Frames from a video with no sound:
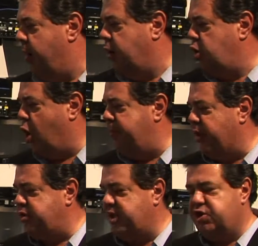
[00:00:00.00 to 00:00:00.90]
No
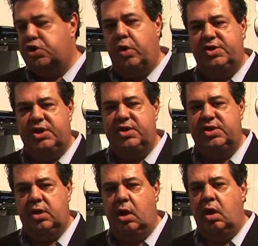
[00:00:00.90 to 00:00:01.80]
built-in
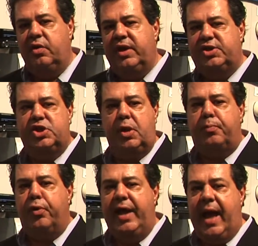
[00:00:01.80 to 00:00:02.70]
sources. This is a
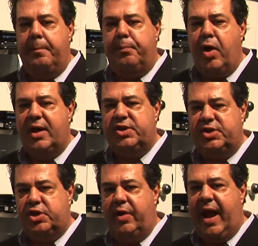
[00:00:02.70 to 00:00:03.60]
preamp
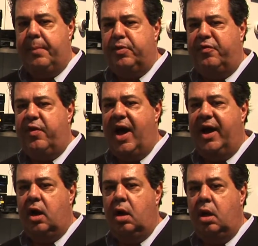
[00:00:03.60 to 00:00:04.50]
processor
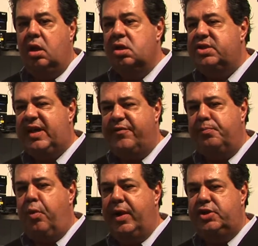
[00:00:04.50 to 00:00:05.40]
amplifier,
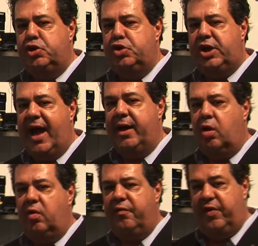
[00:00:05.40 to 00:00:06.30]
7.2
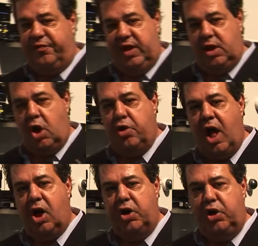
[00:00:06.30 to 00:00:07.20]
channel,
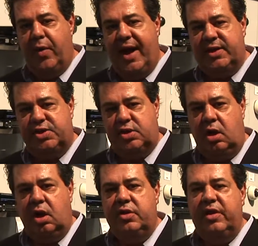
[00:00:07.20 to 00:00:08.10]
$1,500 US.
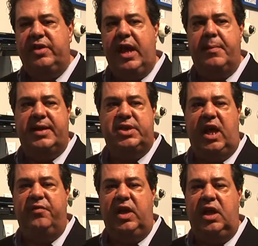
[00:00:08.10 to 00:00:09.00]
The DMS
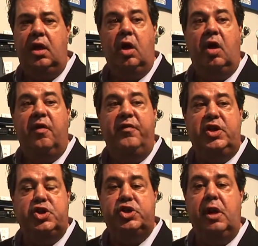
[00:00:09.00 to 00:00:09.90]
AV
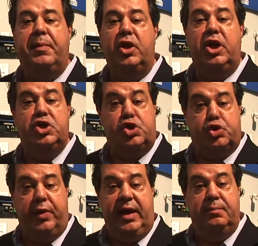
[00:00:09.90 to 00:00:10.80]
features the ability to
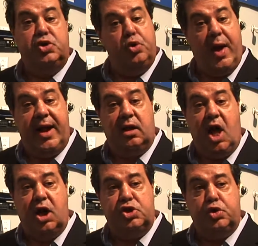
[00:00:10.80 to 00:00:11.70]
stream 2
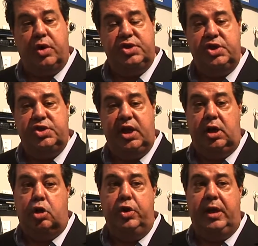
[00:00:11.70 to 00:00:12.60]
analog sources,
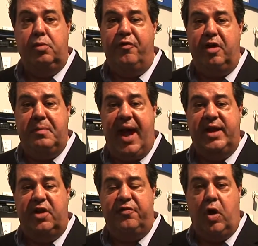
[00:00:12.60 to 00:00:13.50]
including moving
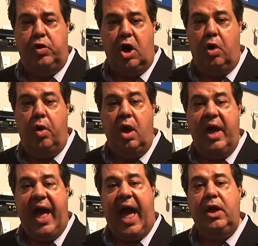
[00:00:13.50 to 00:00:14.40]
magnet phono,
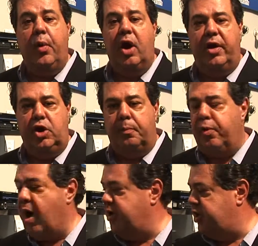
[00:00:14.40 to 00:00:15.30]
anywhere in your
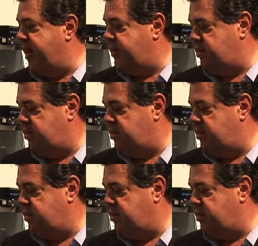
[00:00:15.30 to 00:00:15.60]
project.